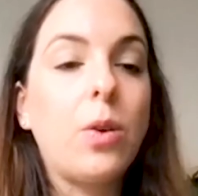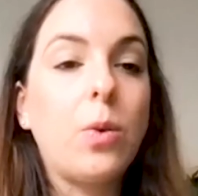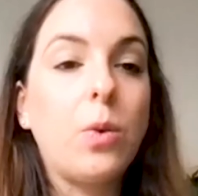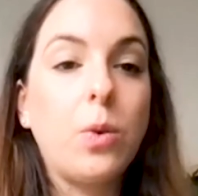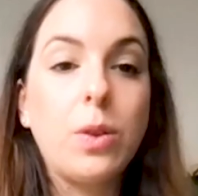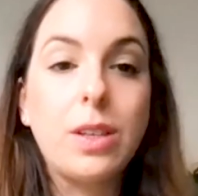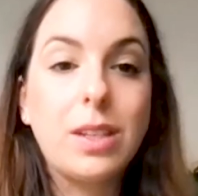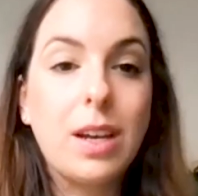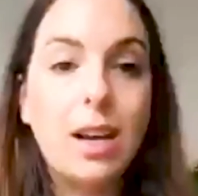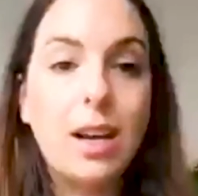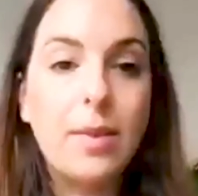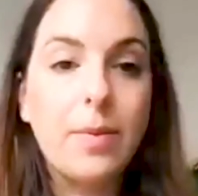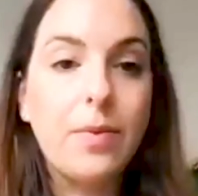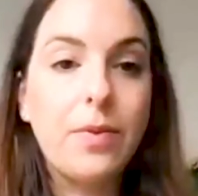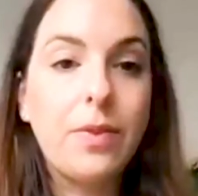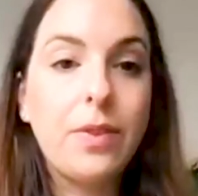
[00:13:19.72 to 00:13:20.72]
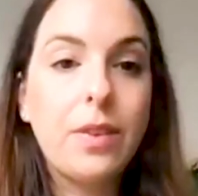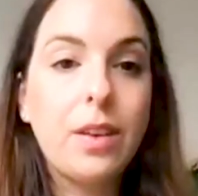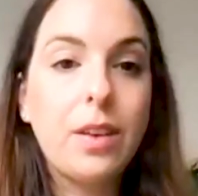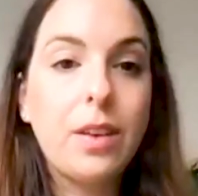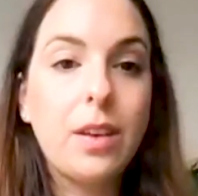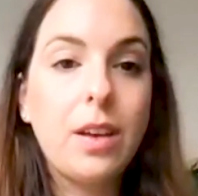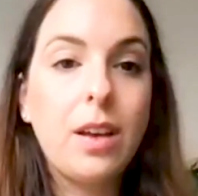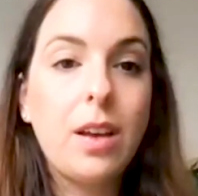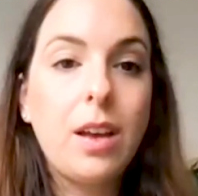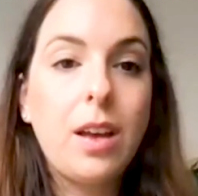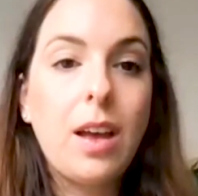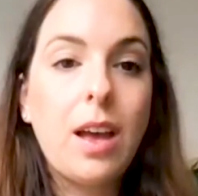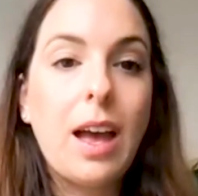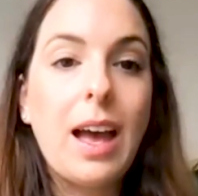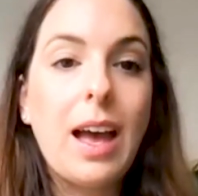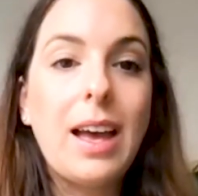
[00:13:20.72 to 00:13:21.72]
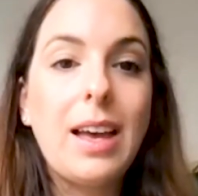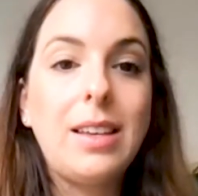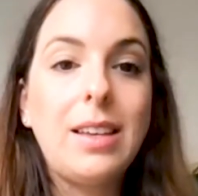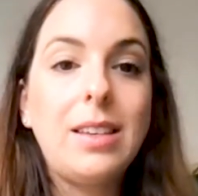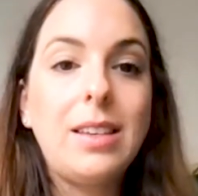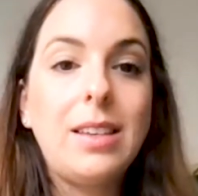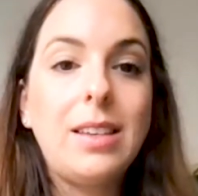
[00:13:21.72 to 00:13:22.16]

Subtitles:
all the time. And